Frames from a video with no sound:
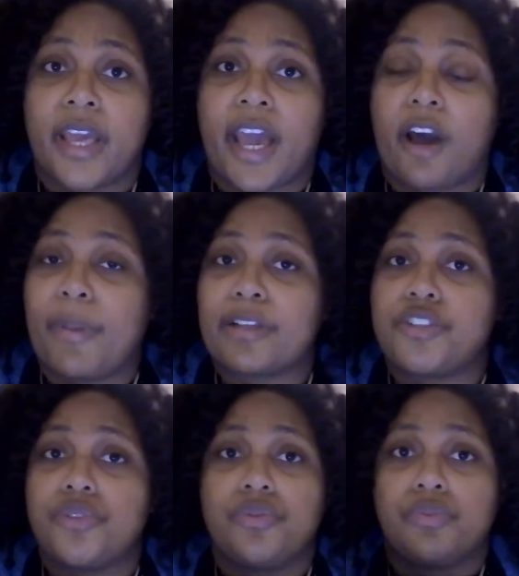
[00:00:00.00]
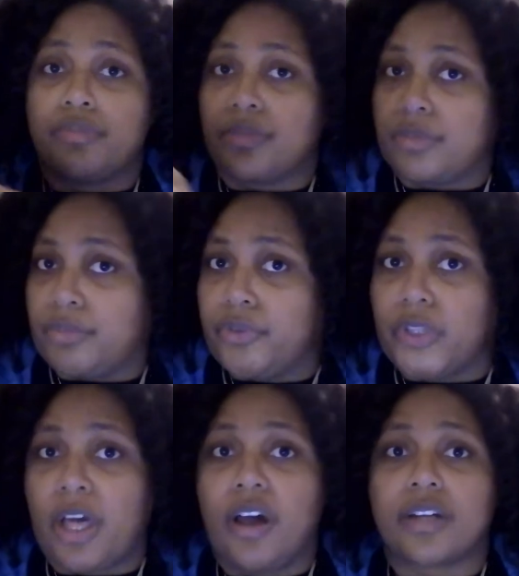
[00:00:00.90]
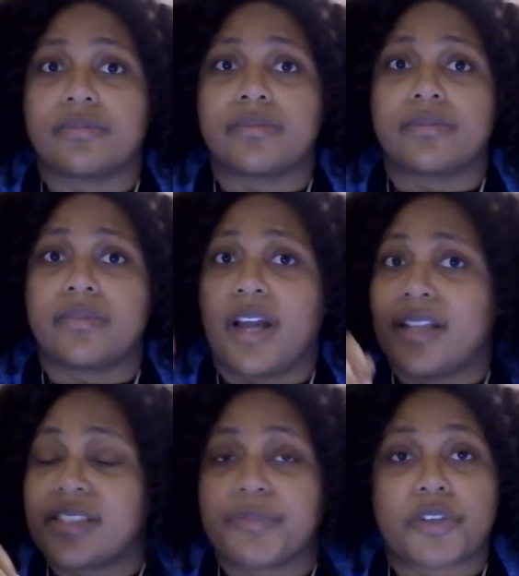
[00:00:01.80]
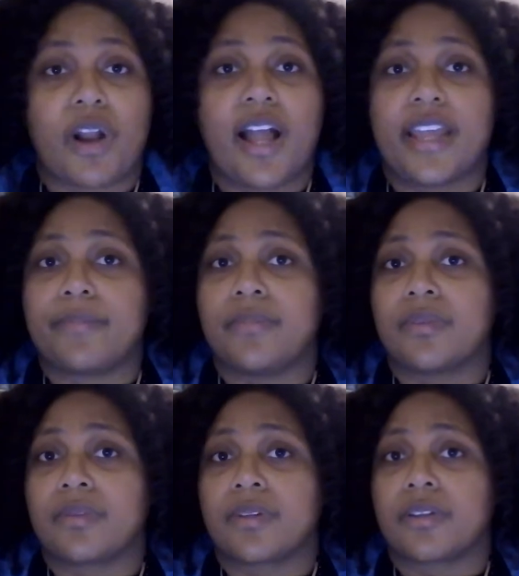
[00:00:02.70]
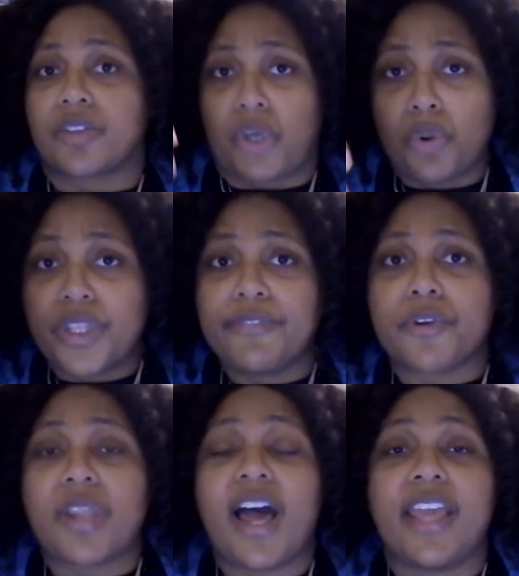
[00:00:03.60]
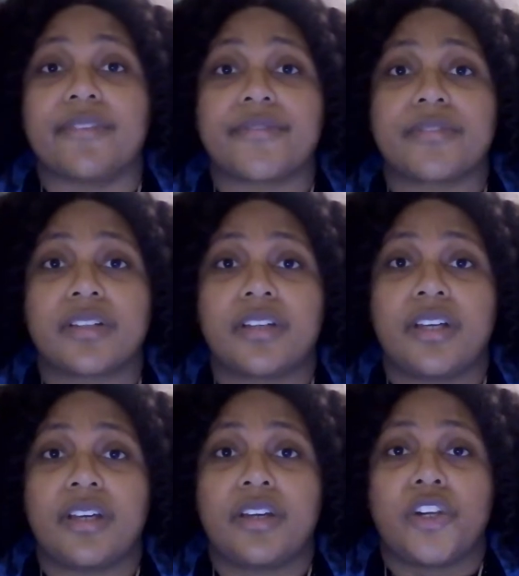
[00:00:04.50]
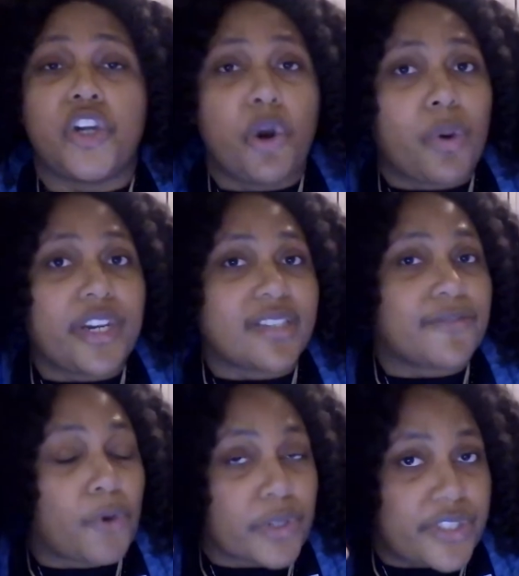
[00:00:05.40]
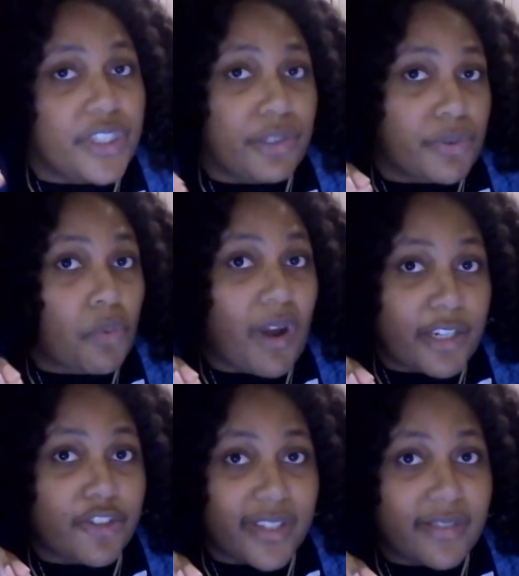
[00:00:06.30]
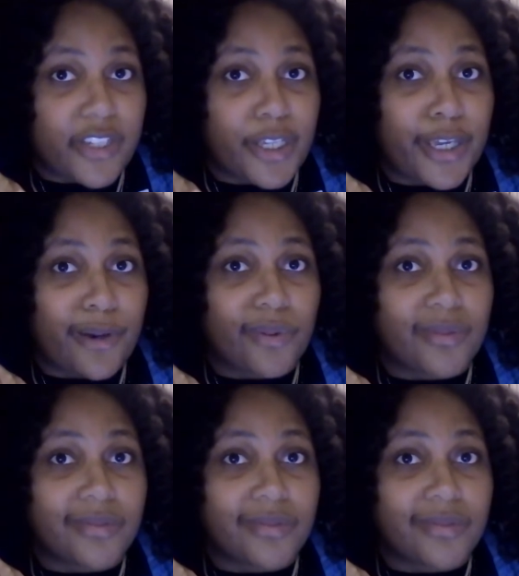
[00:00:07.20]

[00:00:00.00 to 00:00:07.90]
How about you move along? Unsubscribe. Go live your life. No one is forcing you to watch this video.